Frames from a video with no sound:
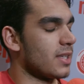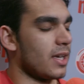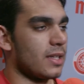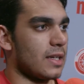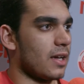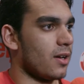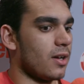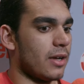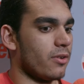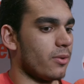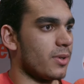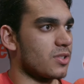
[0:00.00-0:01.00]
done,
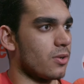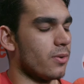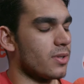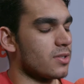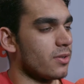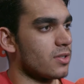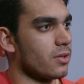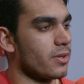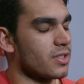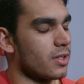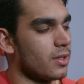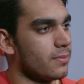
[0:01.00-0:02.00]
everyone's going. So it's
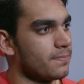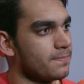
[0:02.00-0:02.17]
always good.